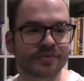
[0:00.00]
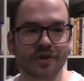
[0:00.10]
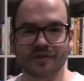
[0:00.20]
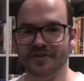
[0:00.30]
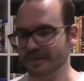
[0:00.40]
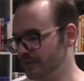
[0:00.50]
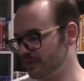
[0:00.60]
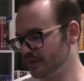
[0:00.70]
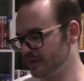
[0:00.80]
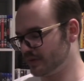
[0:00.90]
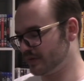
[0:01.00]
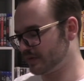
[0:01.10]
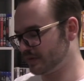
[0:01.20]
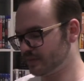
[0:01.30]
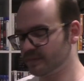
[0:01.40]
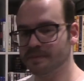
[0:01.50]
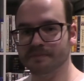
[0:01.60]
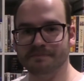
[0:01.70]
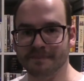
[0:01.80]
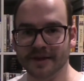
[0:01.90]
Obviously, probably because
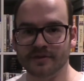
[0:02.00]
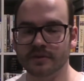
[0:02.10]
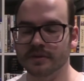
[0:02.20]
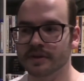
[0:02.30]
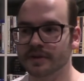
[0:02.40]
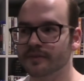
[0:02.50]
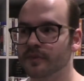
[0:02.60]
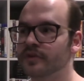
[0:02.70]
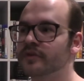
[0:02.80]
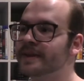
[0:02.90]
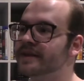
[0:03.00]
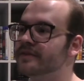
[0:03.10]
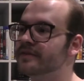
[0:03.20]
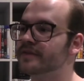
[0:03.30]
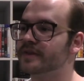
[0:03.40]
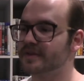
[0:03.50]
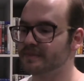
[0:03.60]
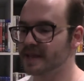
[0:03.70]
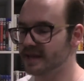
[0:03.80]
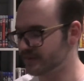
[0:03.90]
metal is more expensive, and there's the
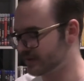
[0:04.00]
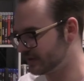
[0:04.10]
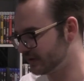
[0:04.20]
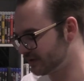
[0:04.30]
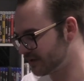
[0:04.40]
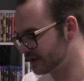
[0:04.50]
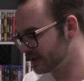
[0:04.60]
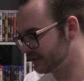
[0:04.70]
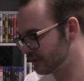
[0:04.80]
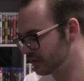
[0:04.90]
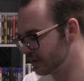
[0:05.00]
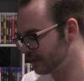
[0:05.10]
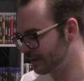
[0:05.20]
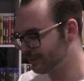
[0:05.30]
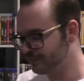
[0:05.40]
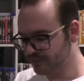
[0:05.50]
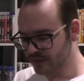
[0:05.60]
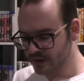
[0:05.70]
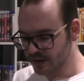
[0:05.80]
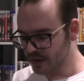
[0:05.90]
plastics inside and everything.
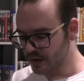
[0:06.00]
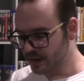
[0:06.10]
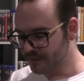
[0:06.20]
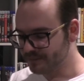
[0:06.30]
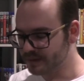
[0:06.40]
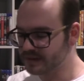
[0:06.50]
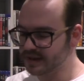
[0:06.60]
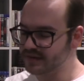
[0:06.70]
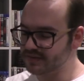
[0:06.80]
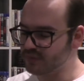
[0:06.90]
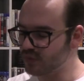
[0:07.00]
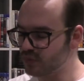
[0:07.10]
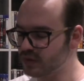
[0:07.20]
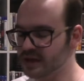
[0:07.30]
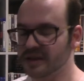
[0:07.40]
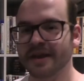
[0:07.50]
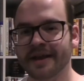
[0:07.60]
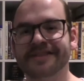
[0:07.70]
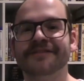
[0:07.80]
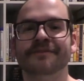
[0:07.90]
But they're small, and I
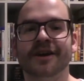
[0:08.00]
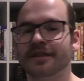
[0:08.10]
like them. I